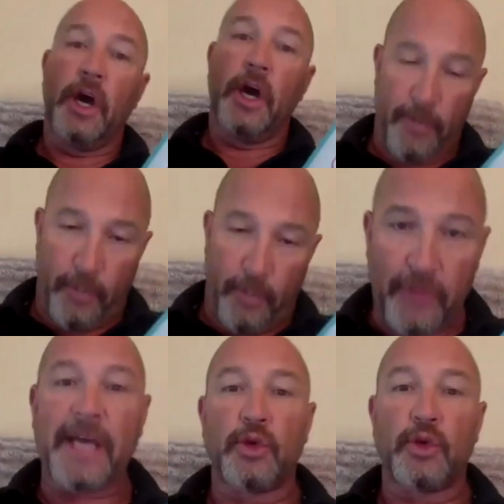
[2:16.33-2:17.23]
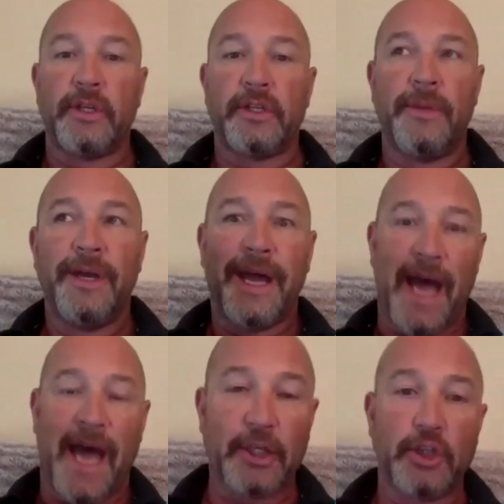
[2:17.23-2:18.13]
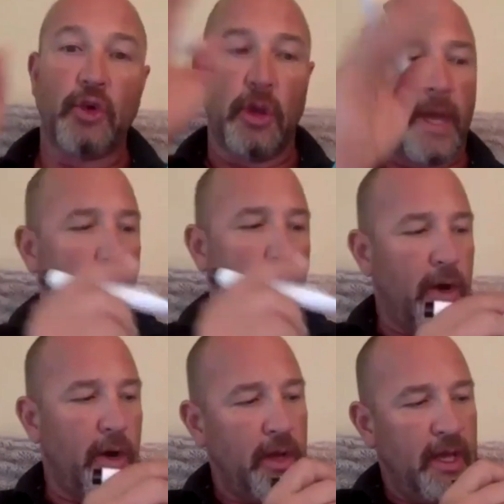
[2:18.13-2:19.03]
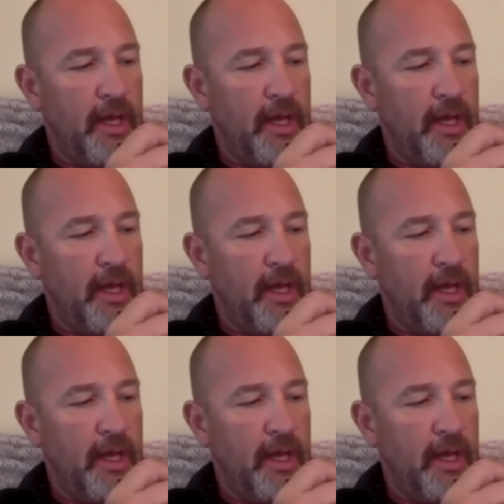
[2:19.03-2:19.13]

Hyperaldosteronism, high sodium, high water.